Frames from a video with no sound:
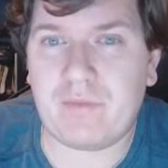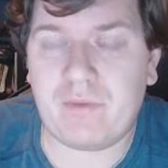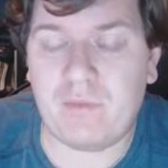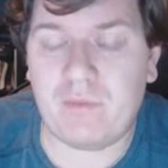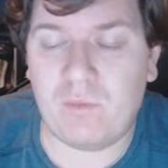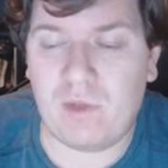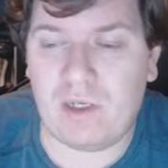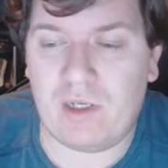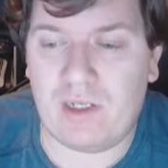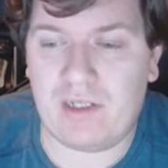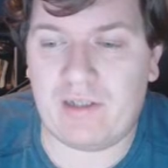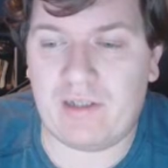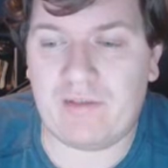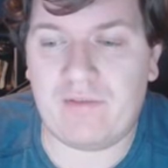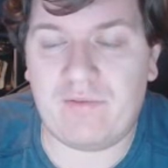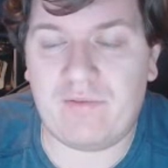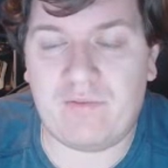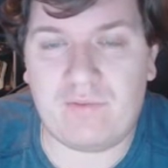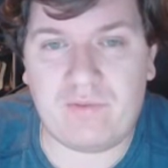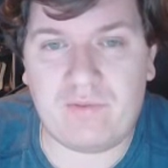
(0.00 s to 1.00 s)

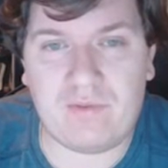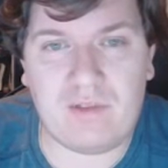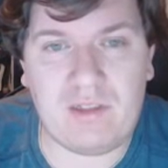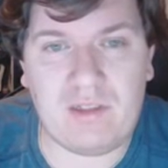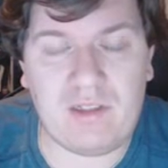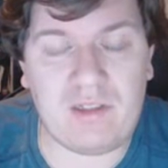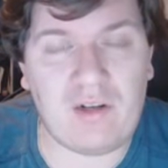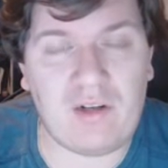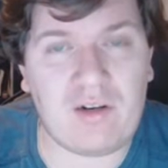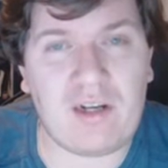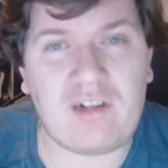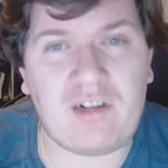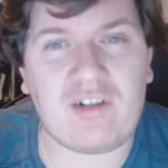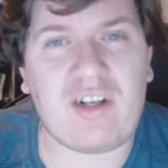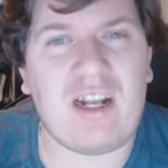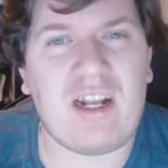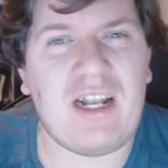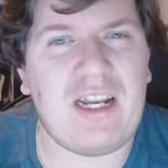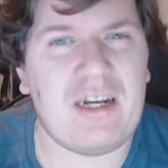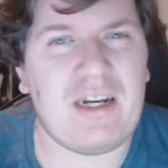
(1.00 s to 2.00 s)
where There's
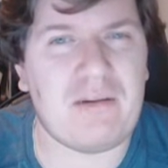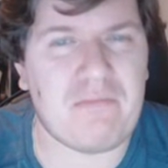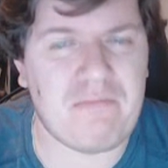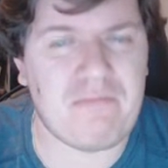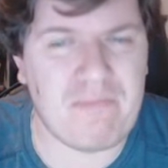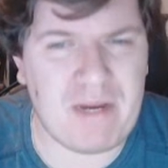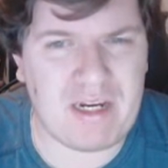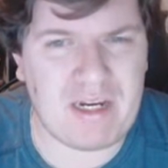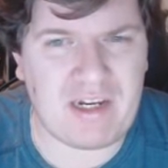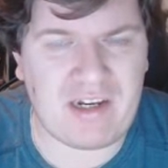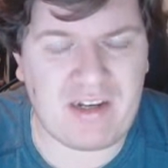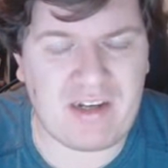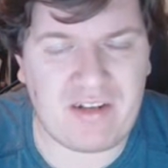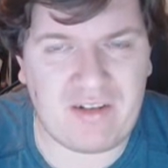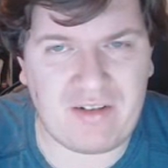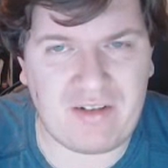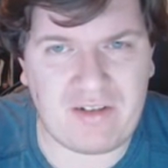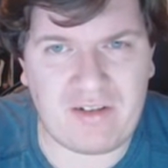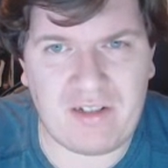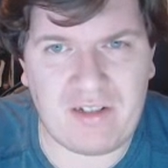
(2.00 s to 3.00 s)
clear
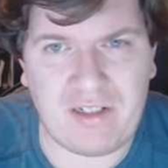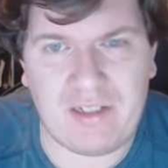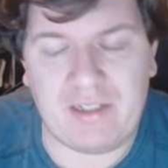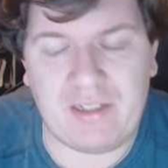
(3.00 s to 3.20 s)
missions.